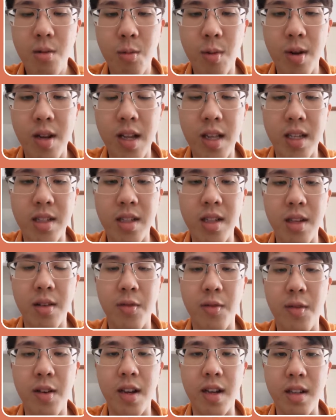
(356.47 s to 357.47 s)
whether does it
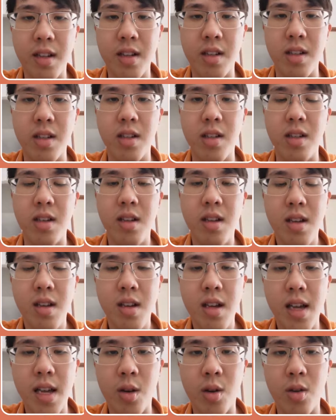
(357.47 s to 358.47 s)
affect the
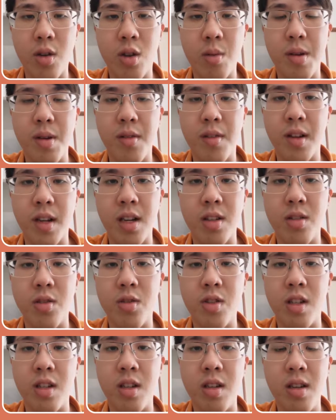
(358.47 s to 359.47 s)
economy of the
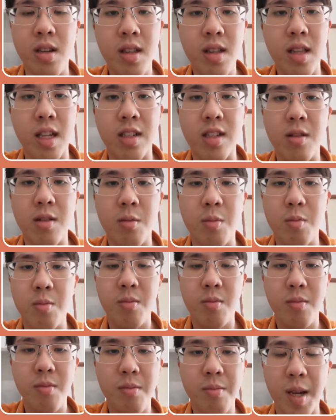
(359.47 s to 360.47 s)
country, does it
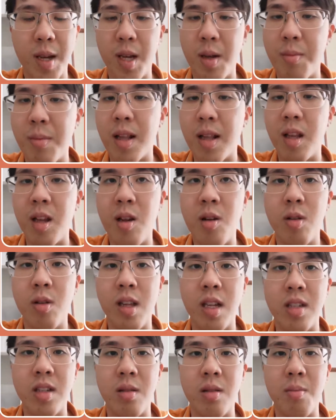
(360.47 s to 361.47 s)
make it better or
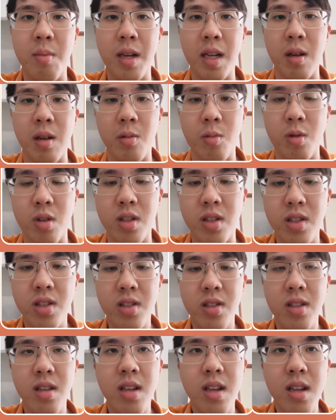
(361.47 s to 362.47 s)
does it make it worse.